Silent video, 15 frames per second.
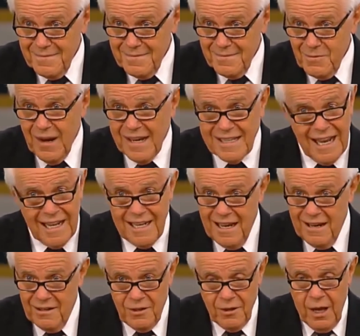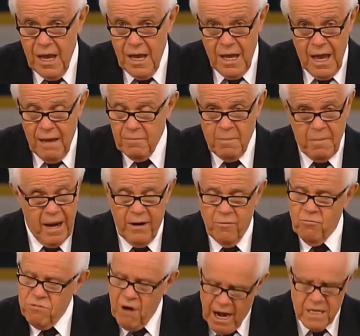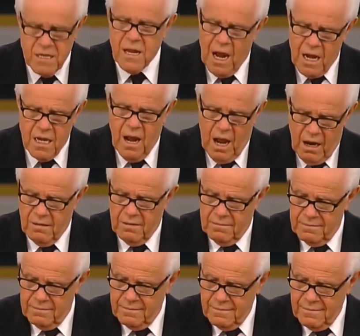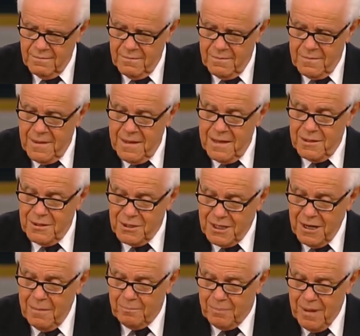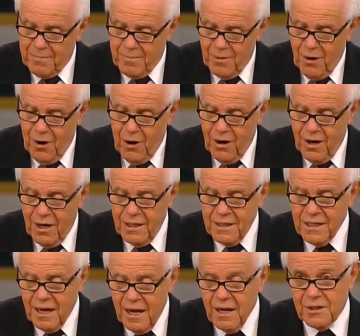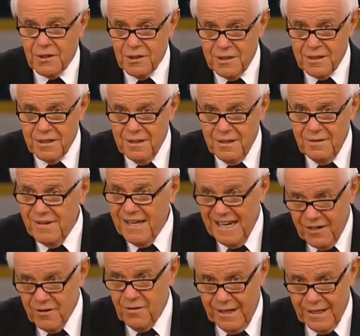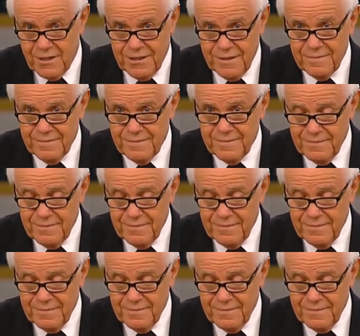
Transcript: Write that down. Everybody write that down. Some people are unconscious of ignorance.